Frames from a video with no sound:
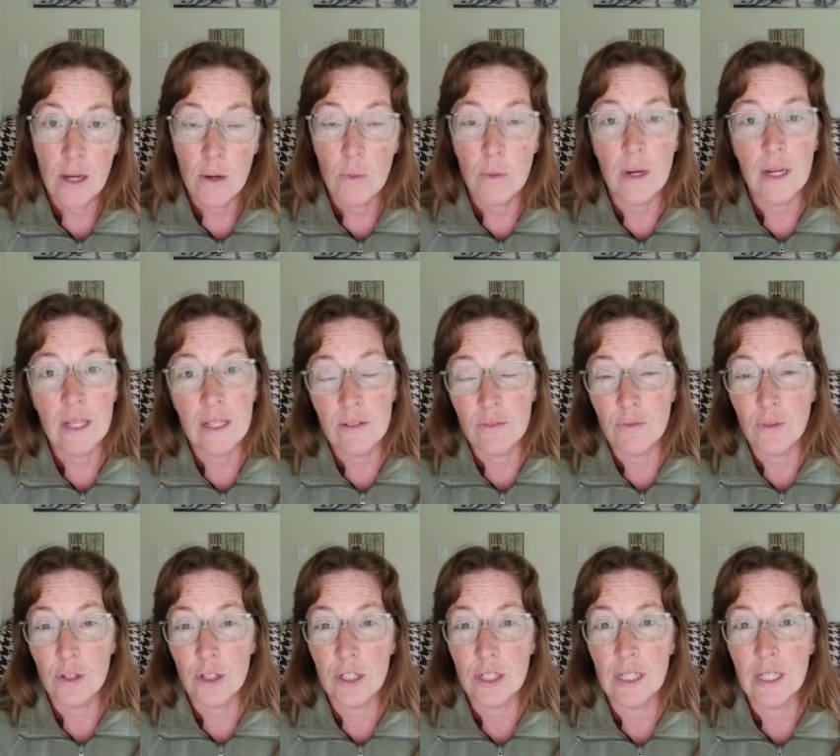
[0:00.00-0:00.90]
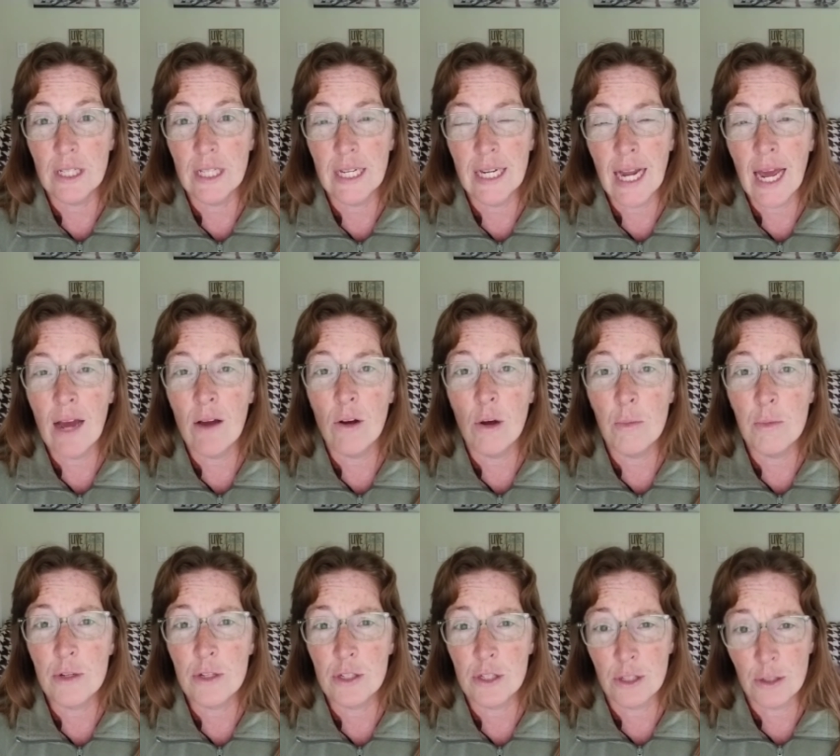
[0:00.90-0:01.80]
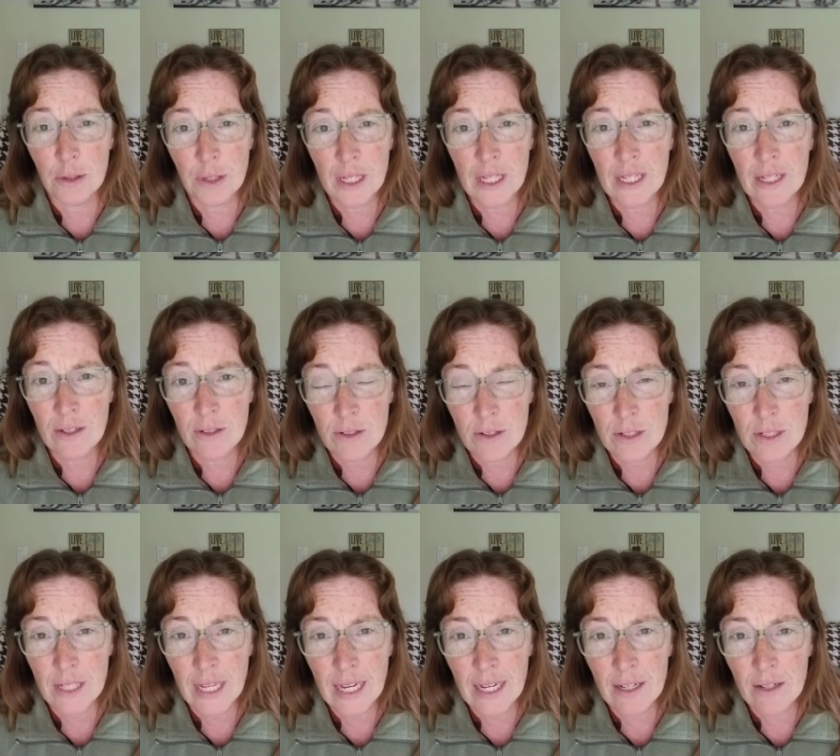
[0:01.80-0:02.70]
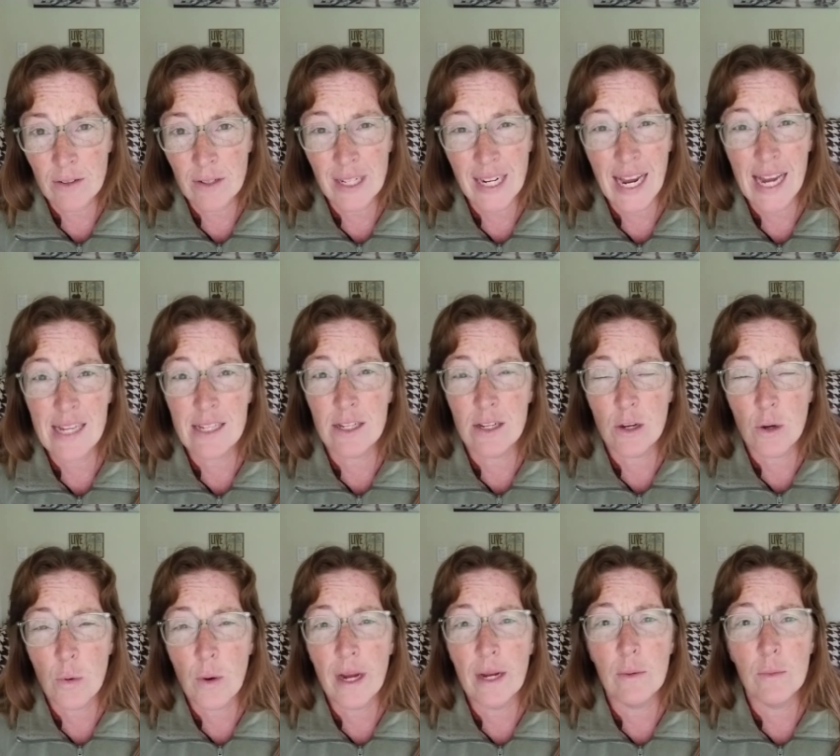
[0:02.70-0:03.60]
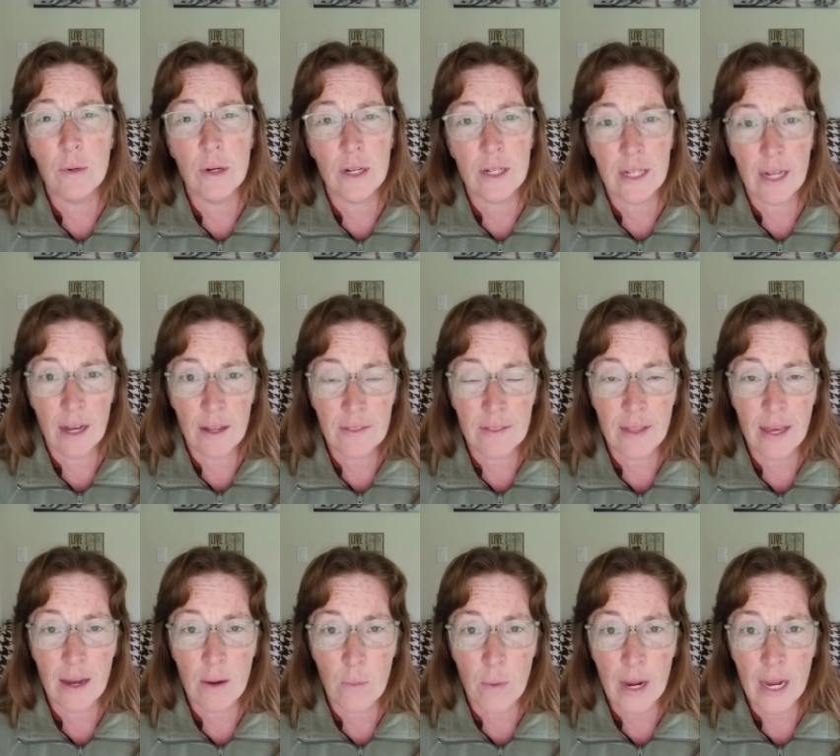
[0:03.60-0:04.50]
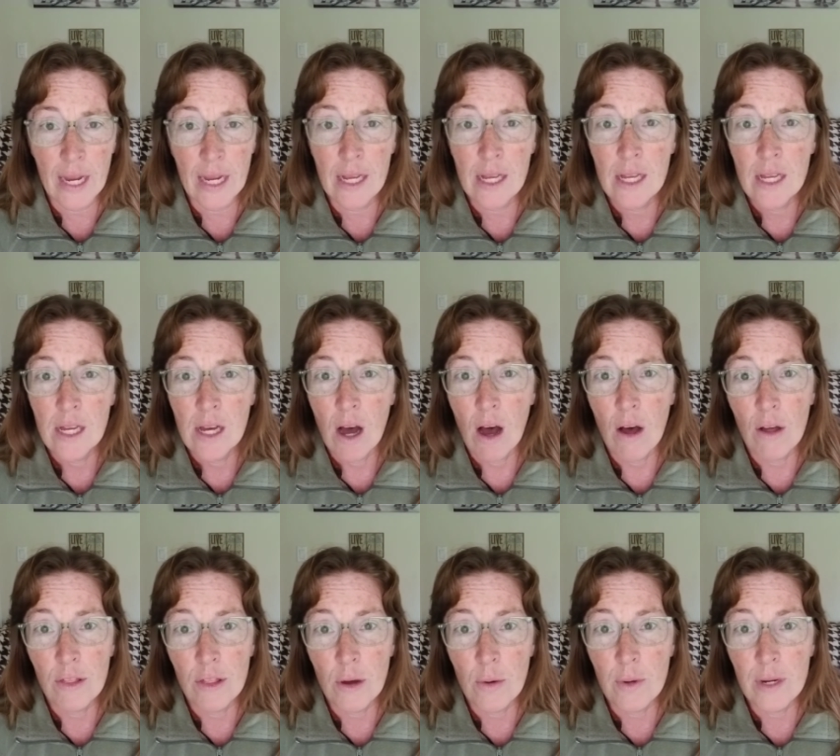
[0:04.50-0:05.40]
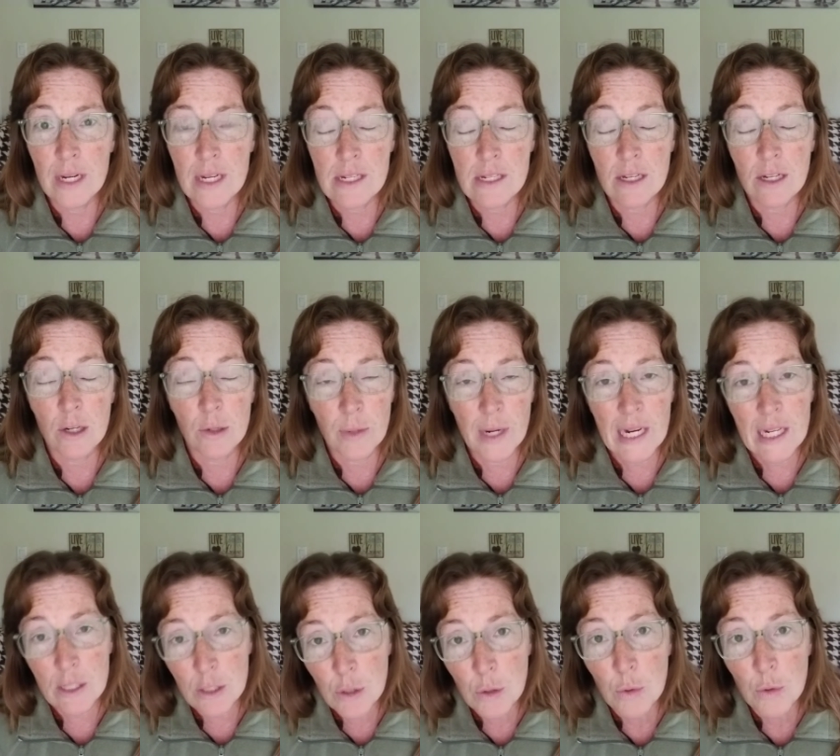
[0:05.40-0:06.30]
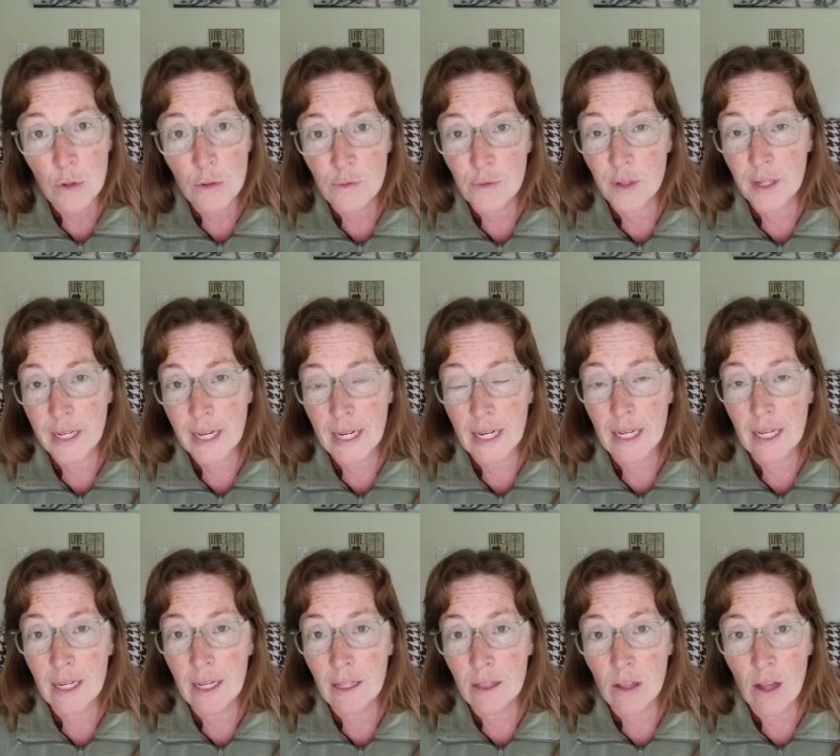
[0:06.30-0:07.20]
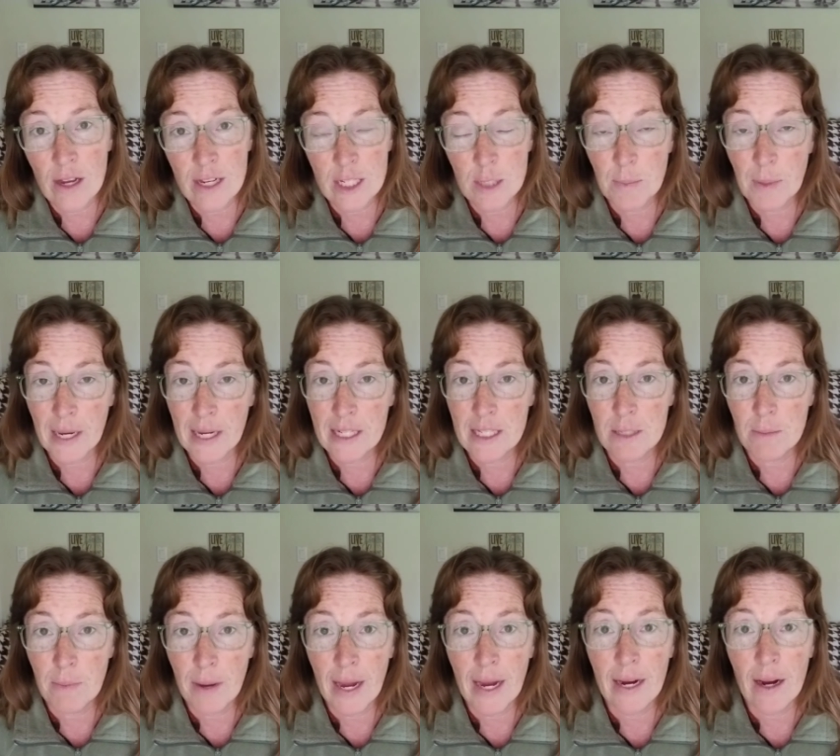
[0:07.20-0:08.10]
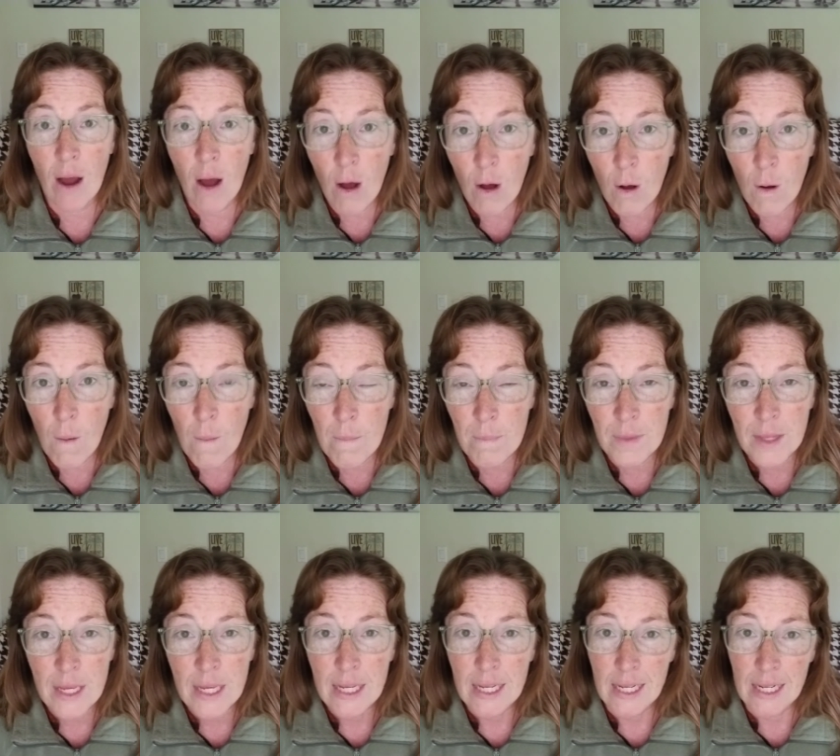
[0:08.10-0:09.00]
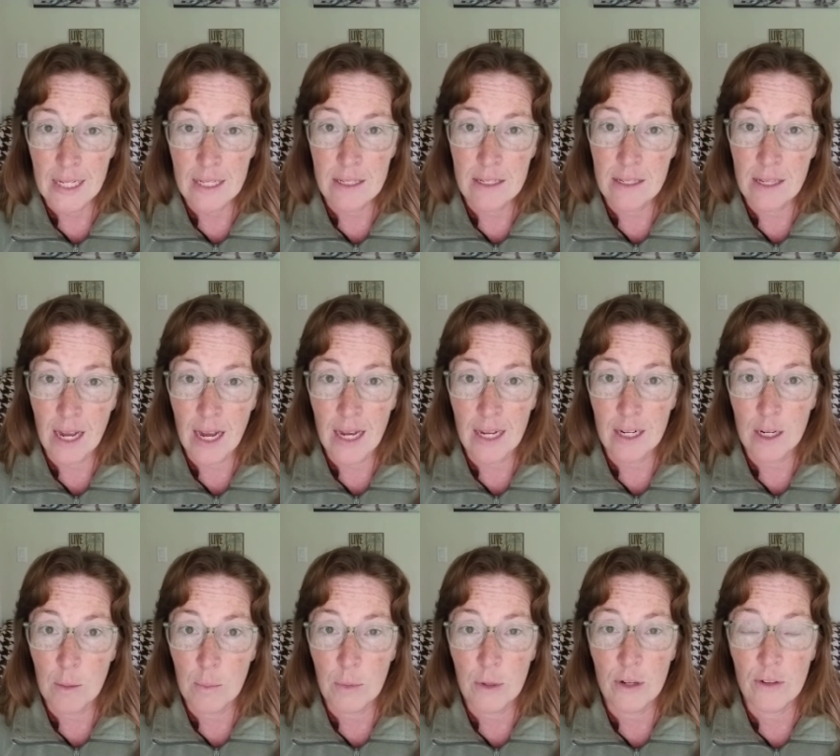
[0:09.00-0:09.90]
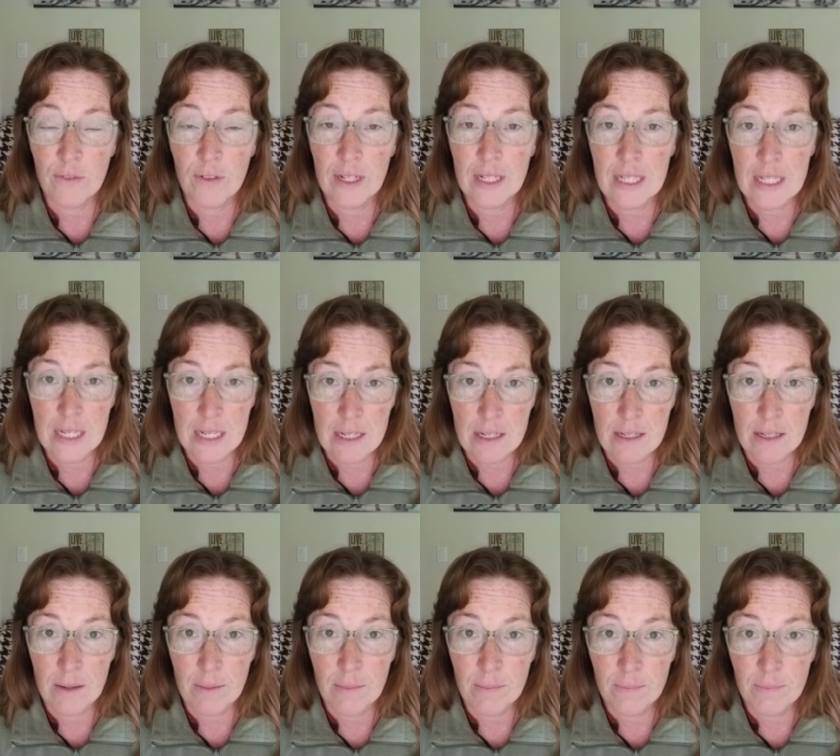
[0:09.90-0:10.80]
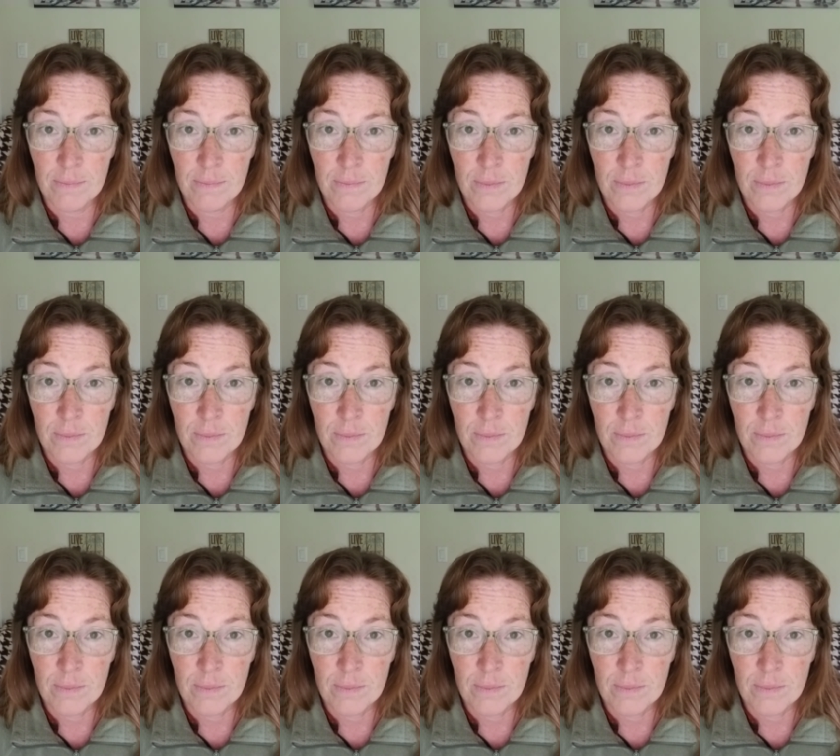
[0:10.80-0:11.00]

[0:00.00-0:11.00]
Well, unfortunately now, almost 30 years later, it hasn't quite worked out that way, Although it is a great tool for getting lost pets back home, it's not a perfect system.